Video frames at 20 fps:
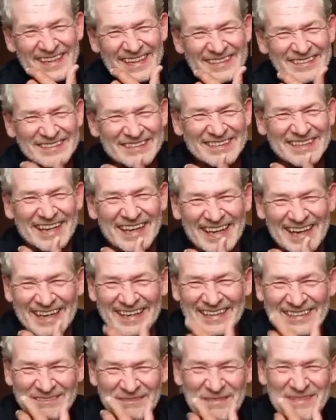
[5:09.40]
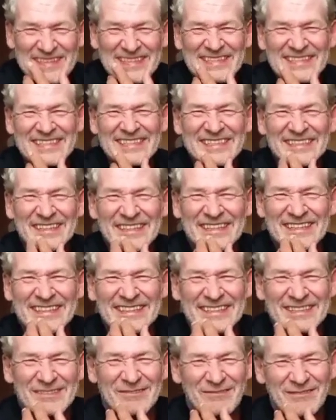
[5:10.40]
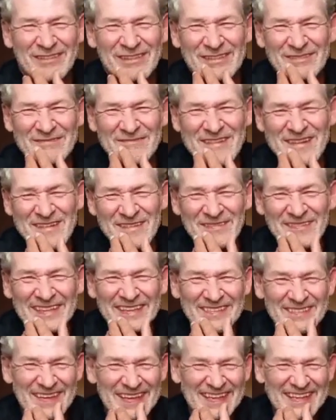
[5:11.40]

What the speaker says: I'm trying to be serious for a moment.